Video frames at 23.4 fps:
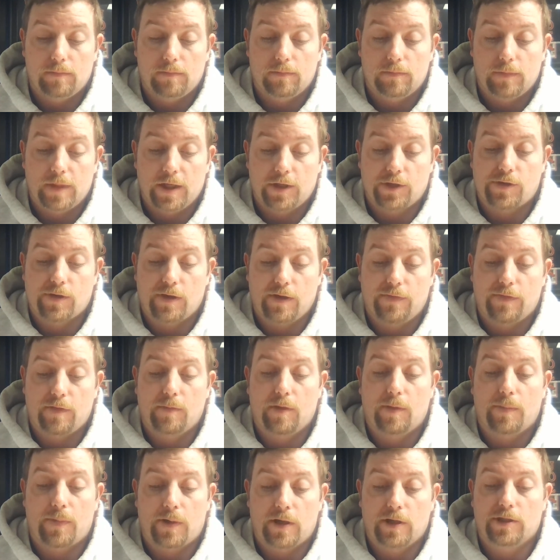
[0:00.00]
entry from a
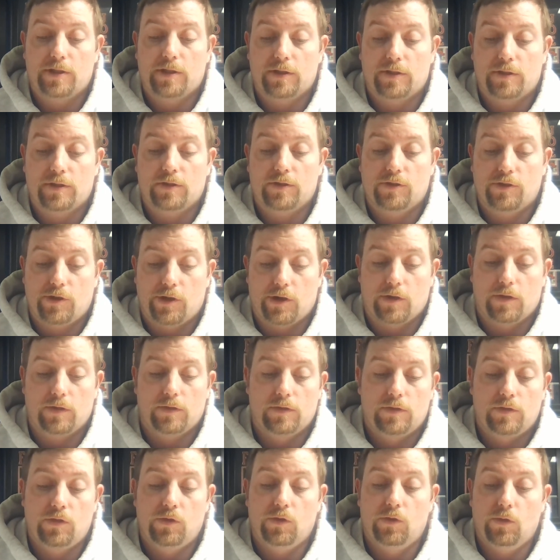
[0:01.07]
purchases journal
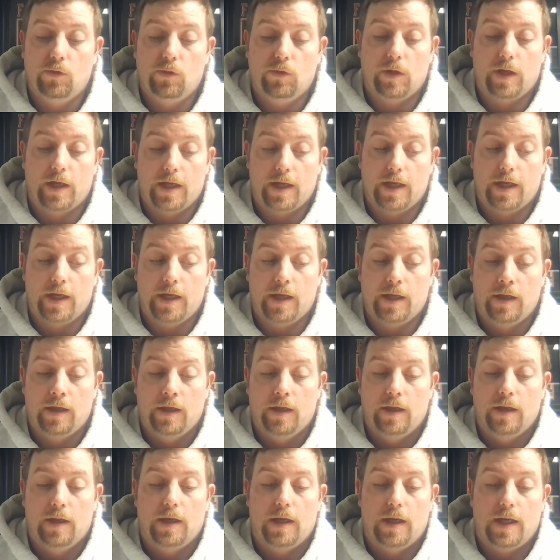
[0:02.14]
to a
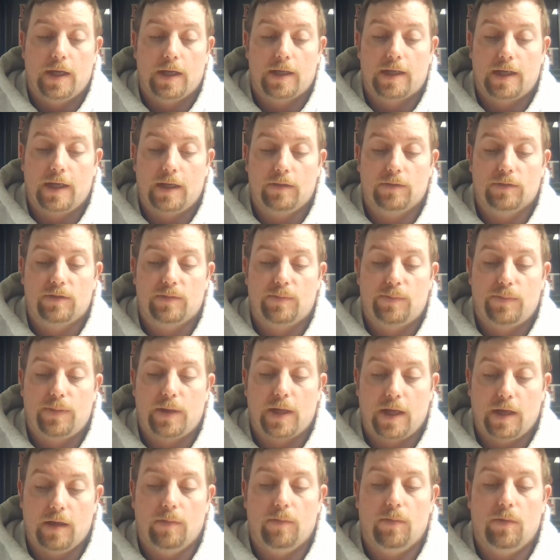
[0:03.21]
accounts
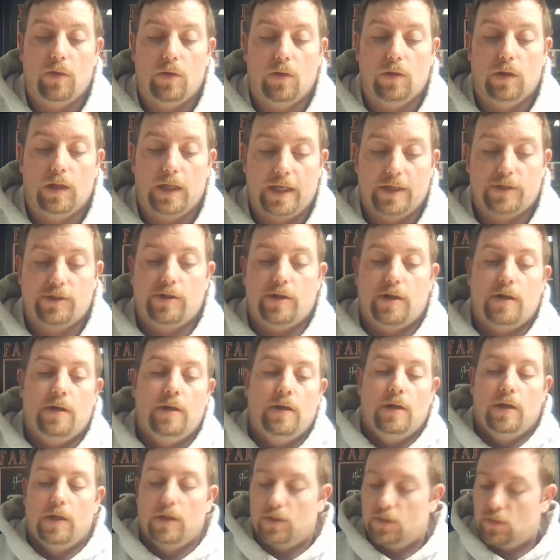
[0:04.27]
payable ledger.
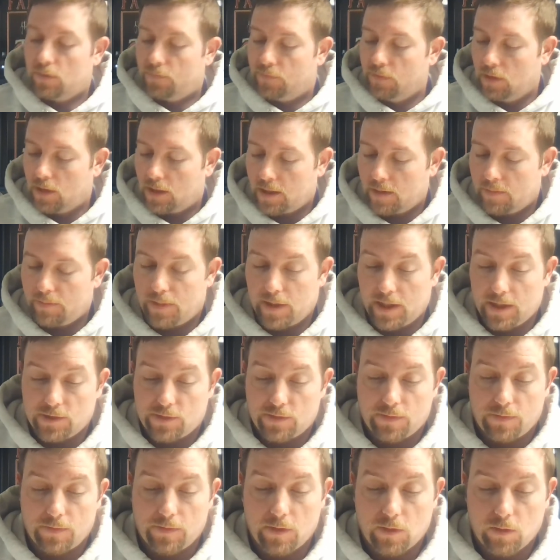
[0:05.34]
So if you look on page
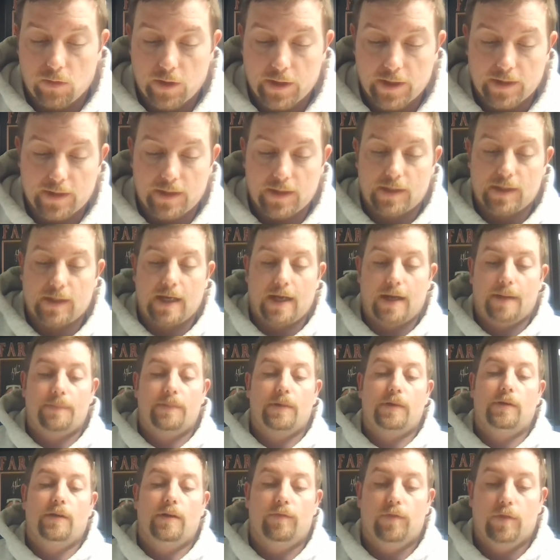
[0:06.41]
301 at the top,
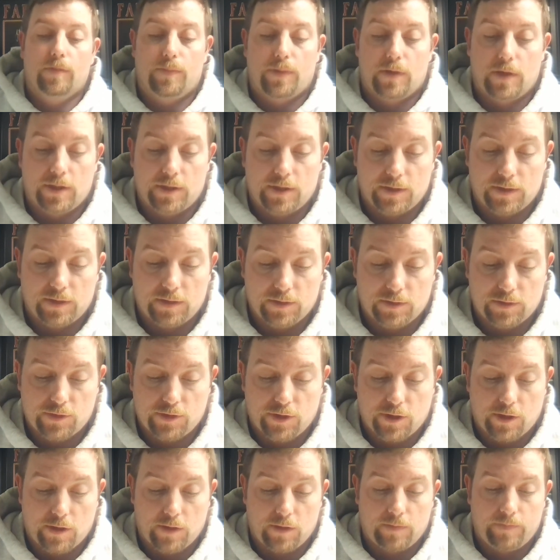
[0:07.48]
you have the purchases
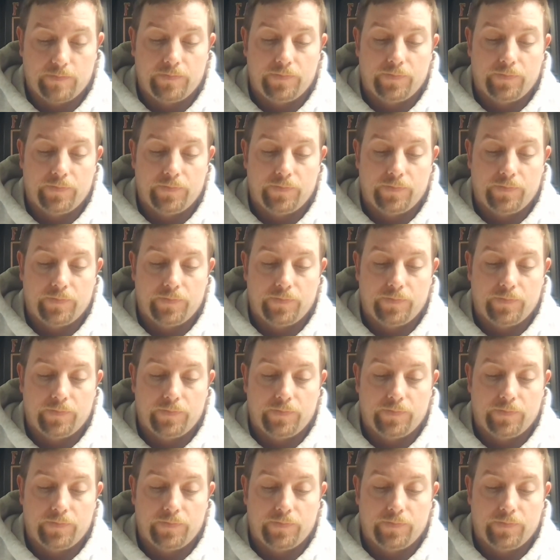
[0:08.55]
journal,